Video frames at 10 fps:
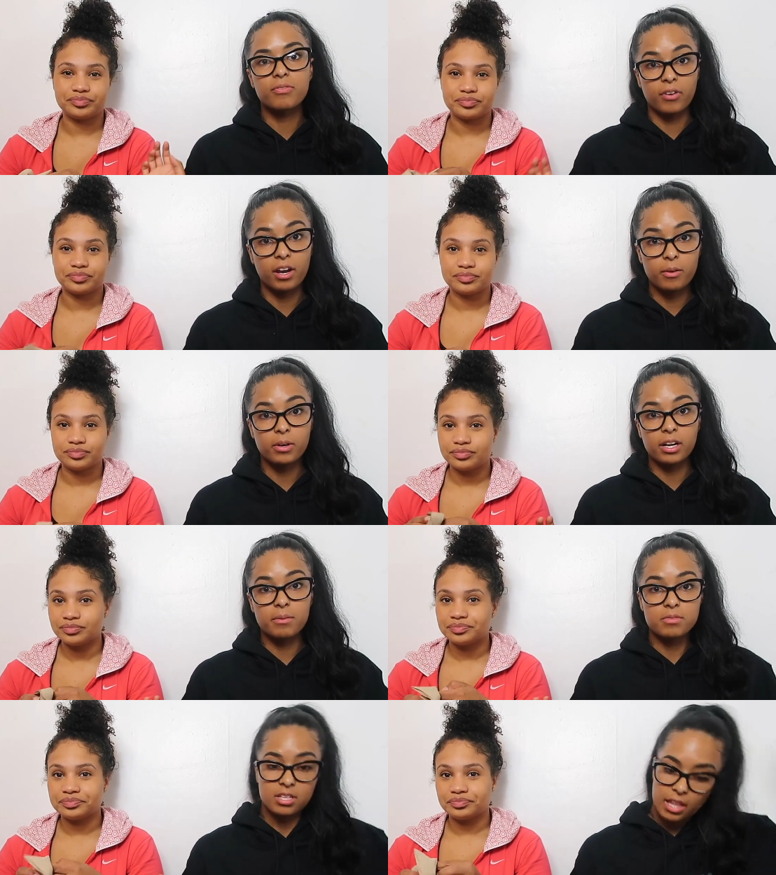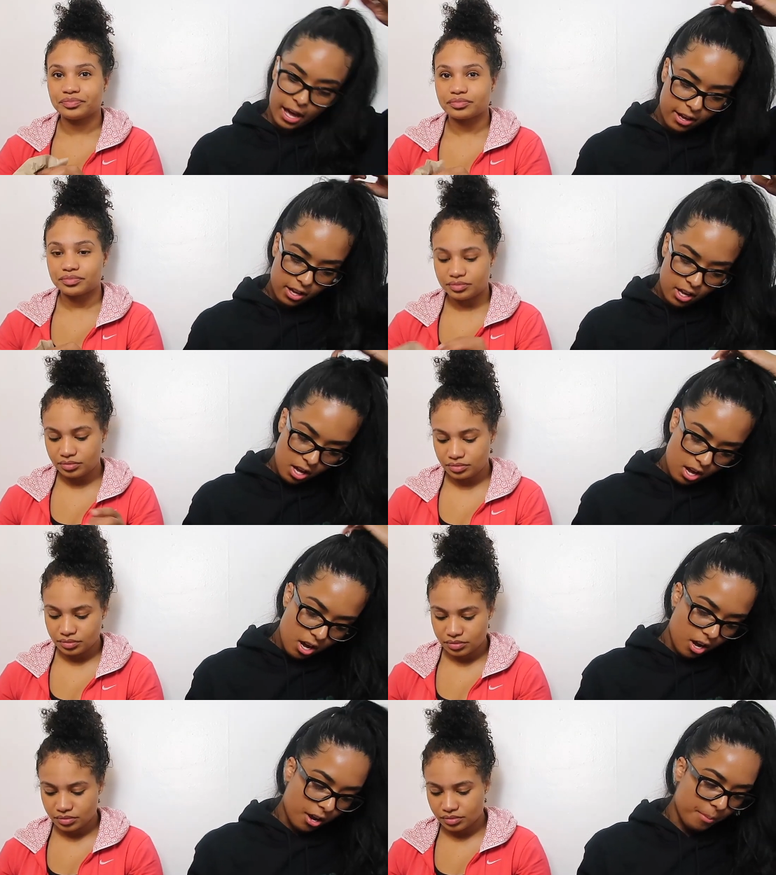Speaker 1: be fair when it comes to that.
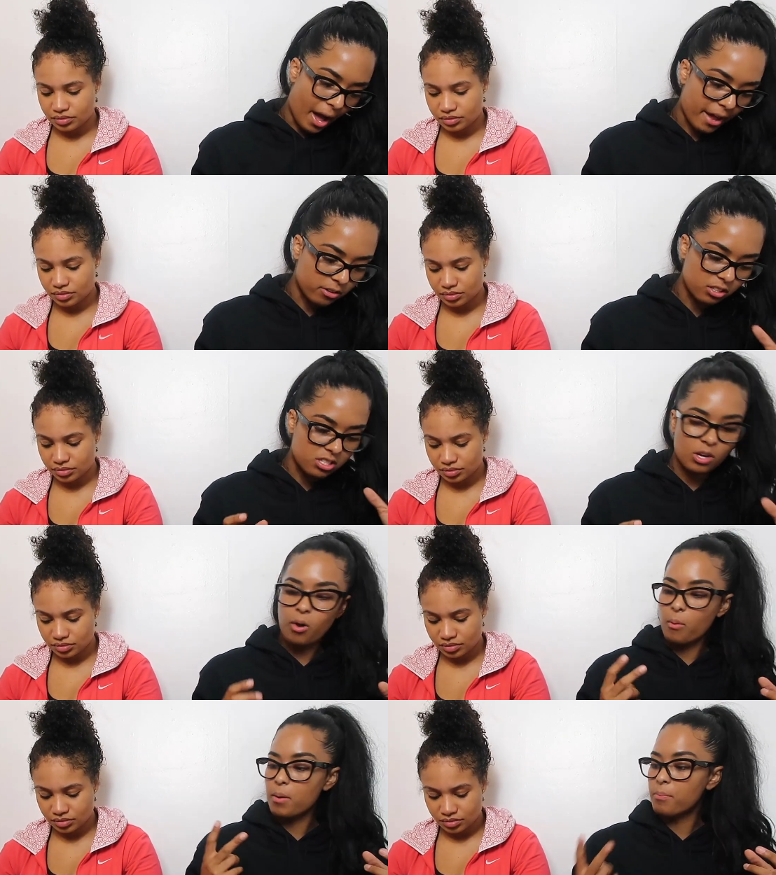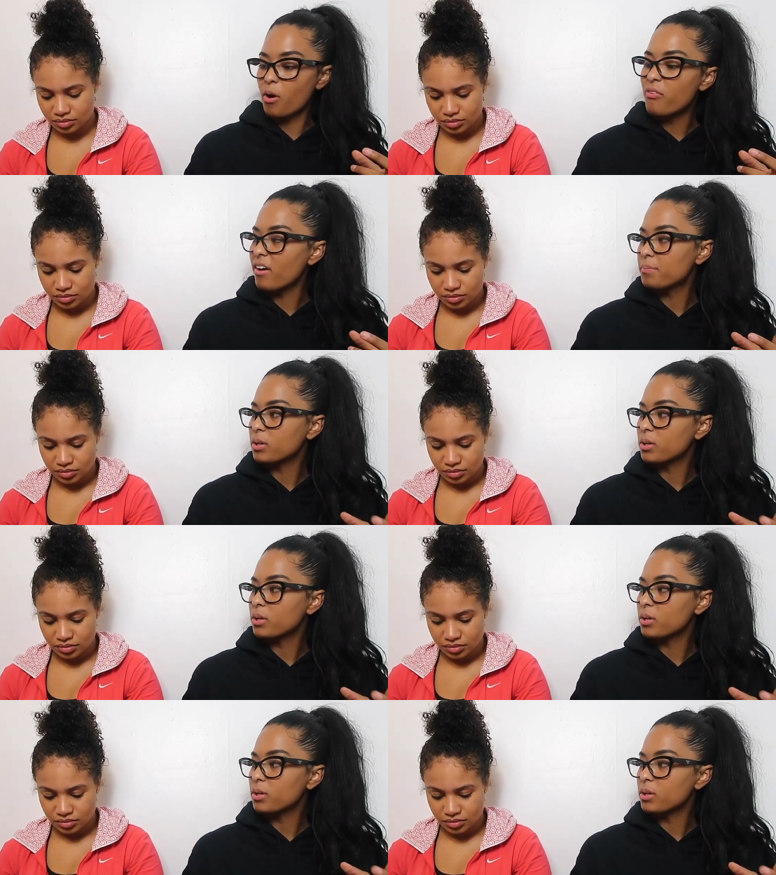Um, I don't understand why we both have